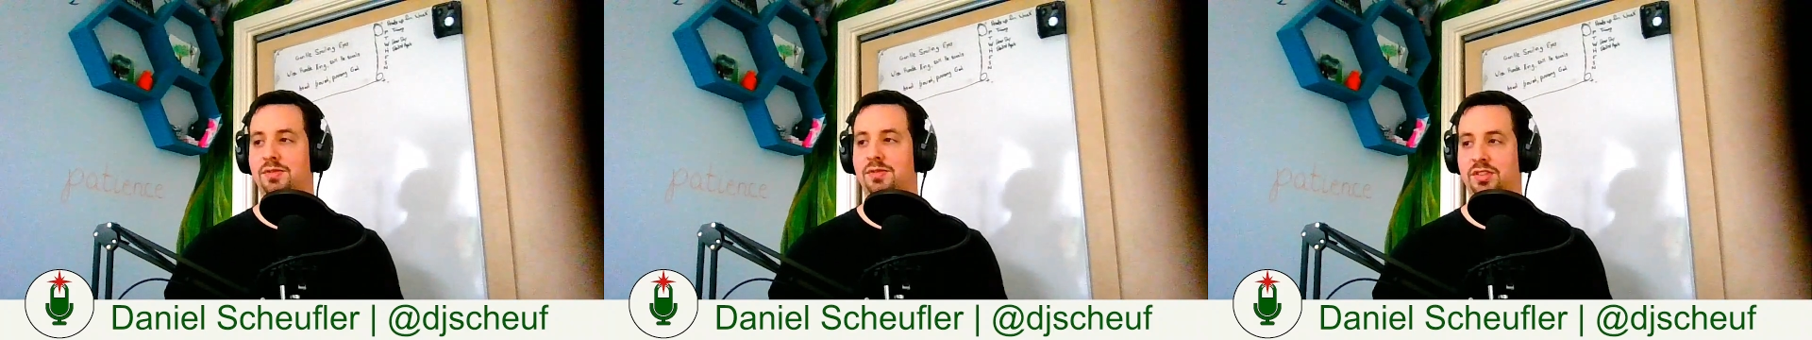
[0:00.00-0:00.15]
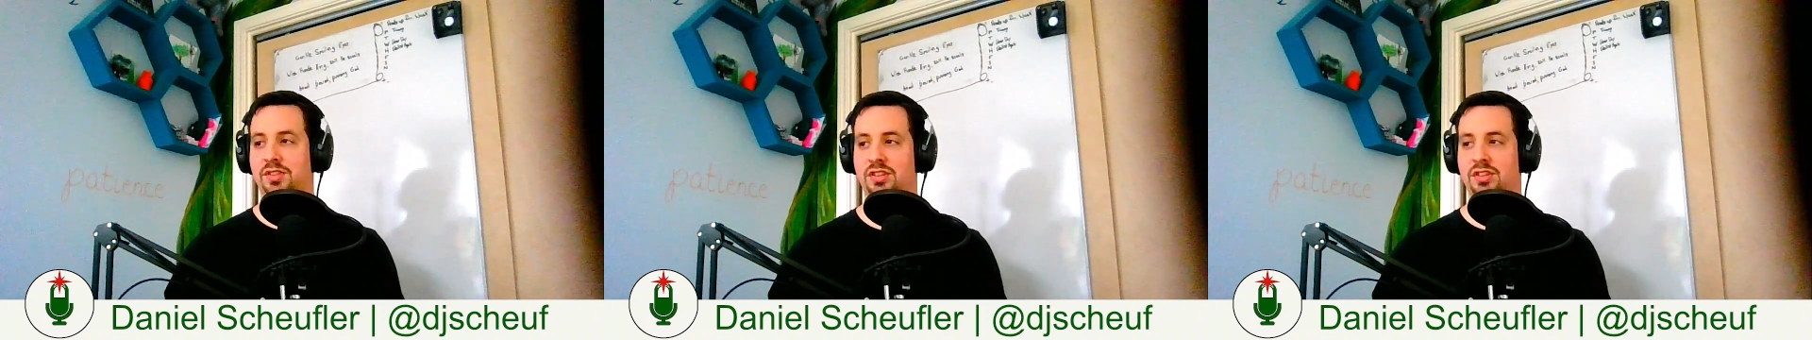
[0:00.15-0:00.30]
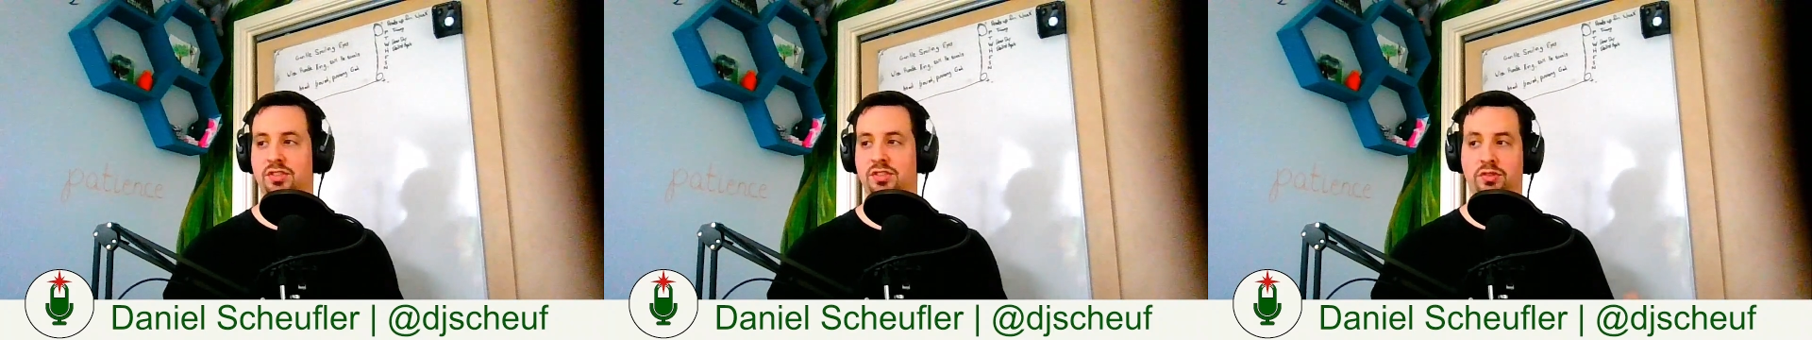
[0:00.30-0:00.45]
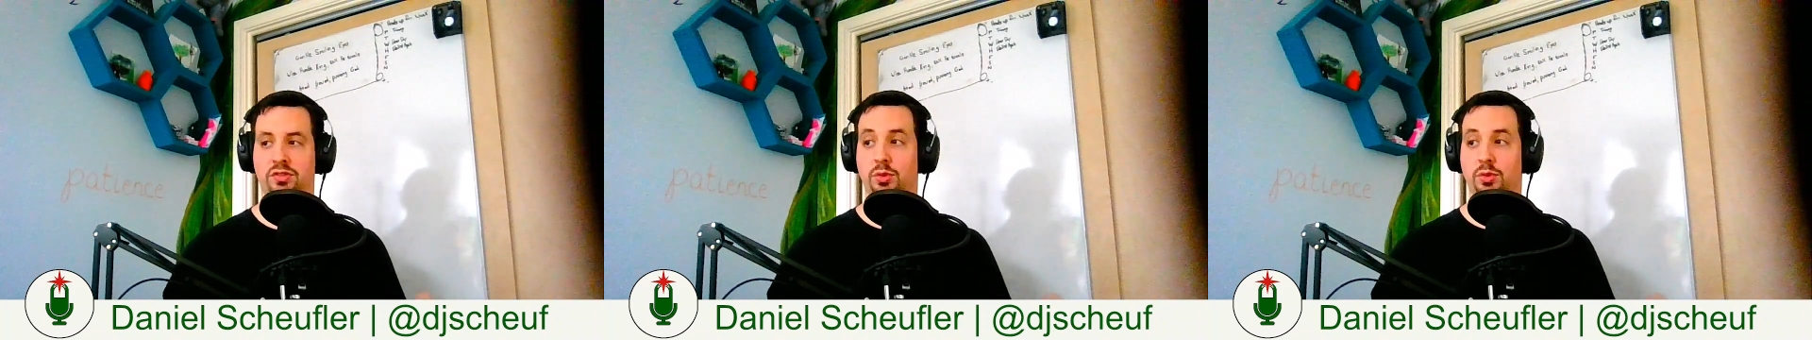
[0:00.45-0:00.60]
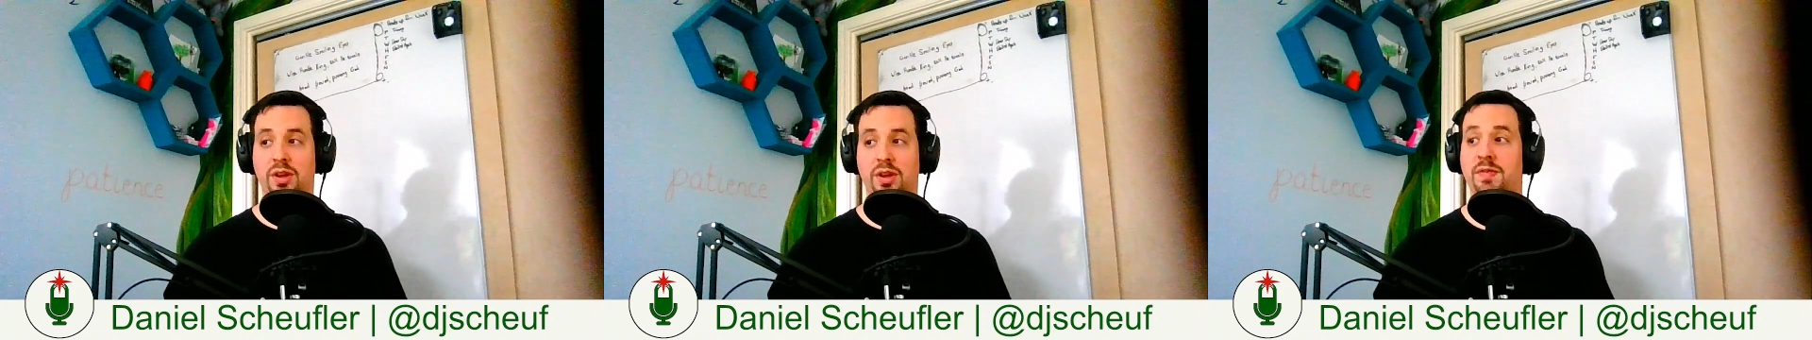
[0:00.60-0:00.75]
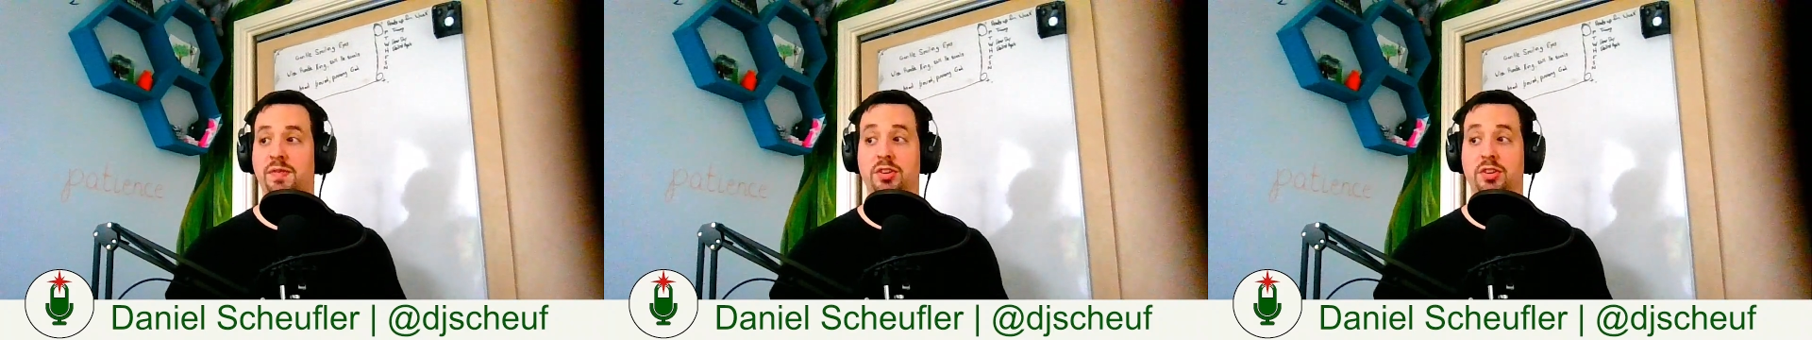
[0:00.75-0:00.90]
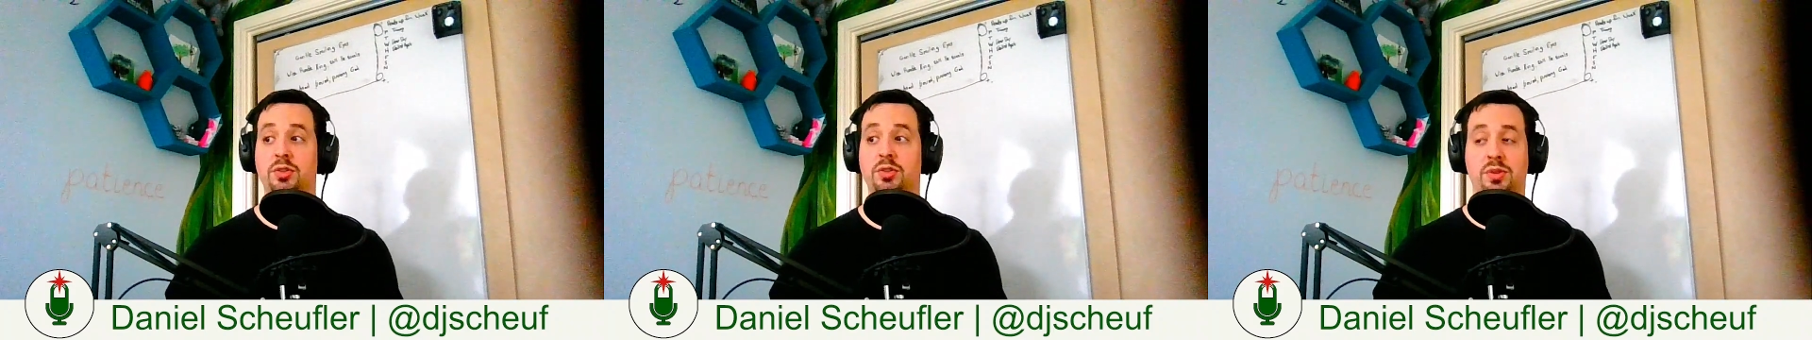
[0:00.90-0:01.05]
decisions or
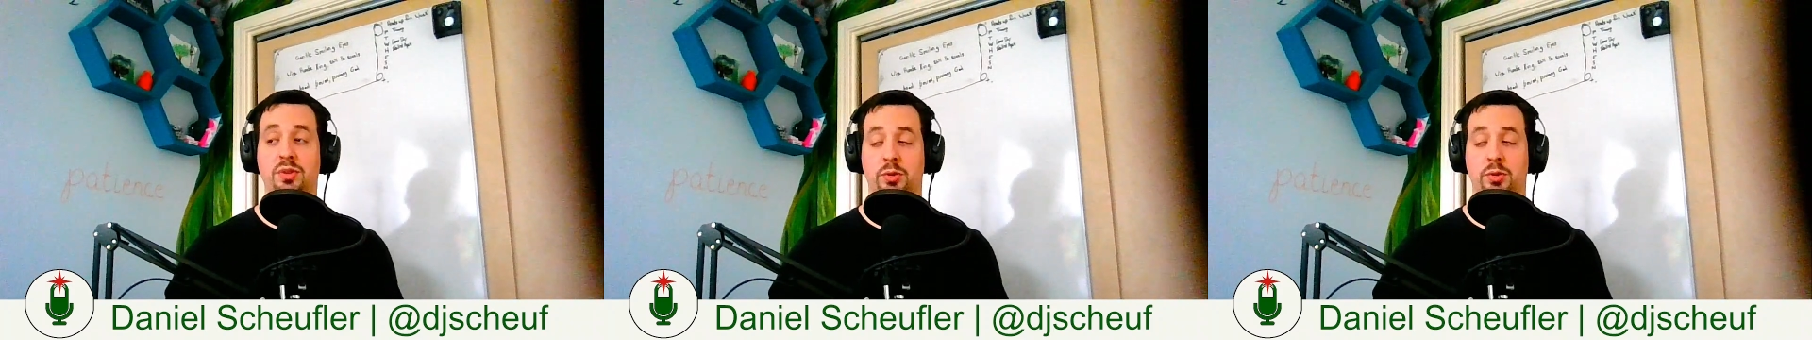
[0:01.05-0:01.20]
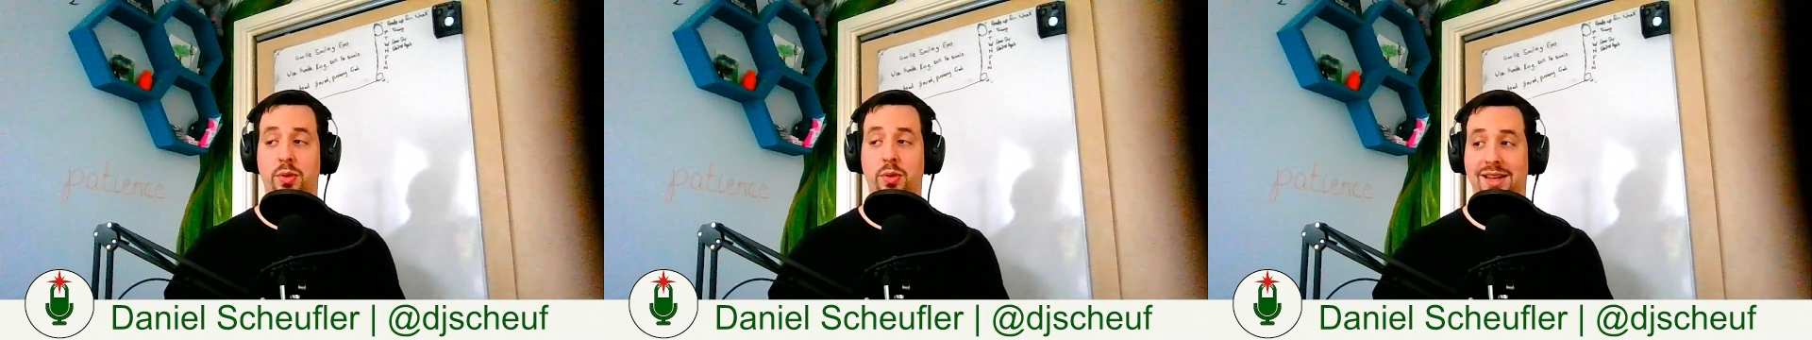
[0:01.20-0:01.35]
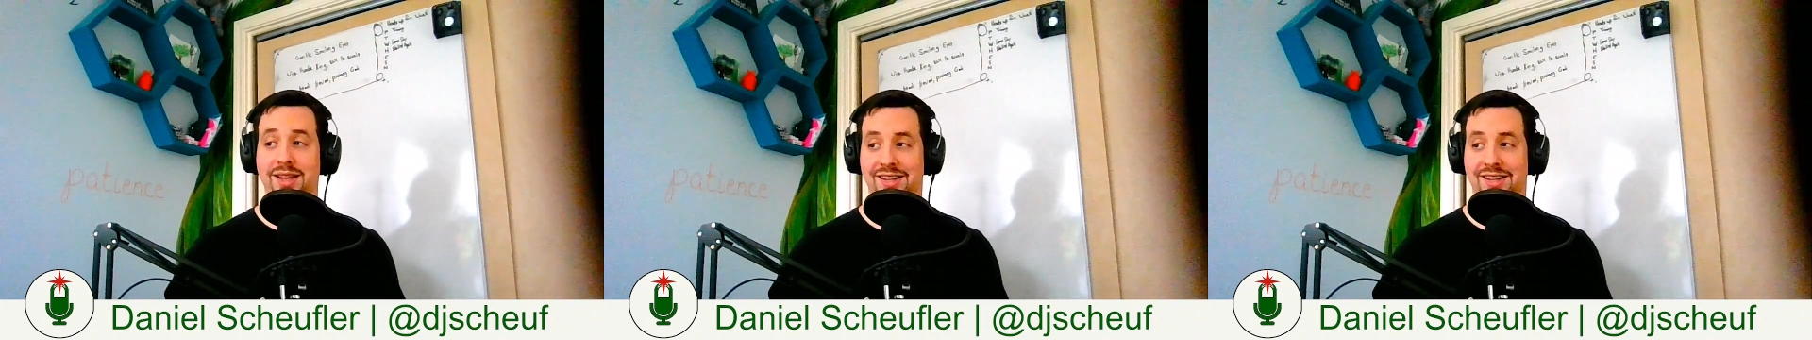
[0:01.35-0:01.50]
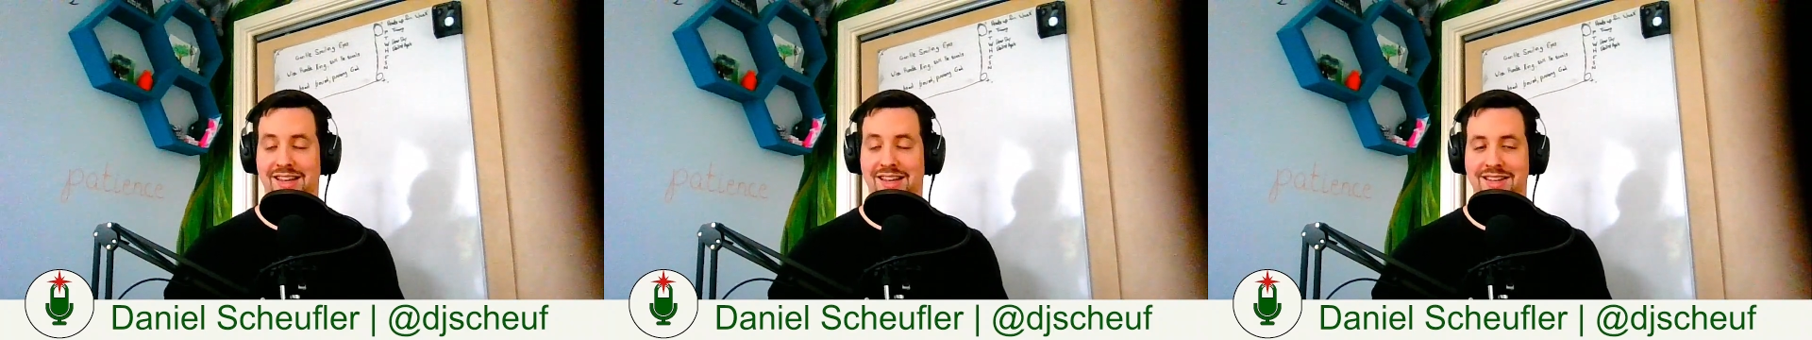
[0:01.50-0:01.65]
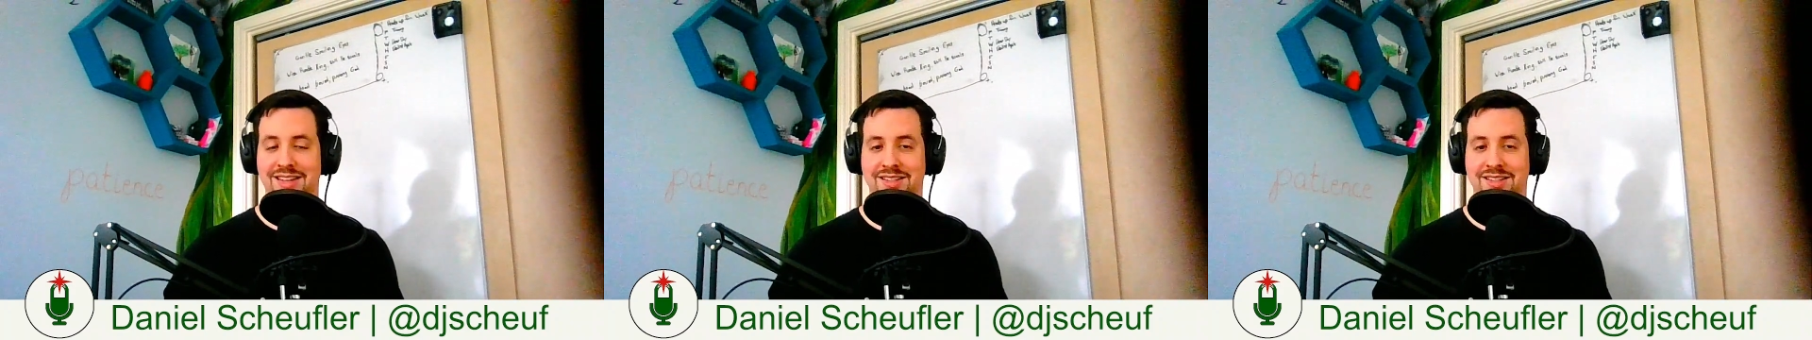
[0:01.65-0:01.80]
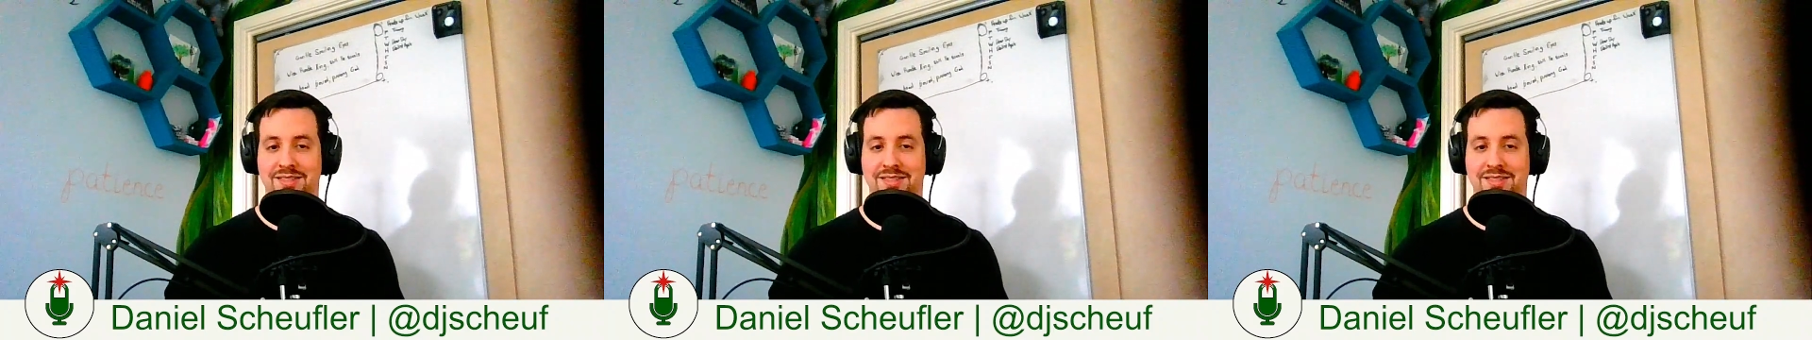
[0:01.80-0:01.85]
even do them quickly.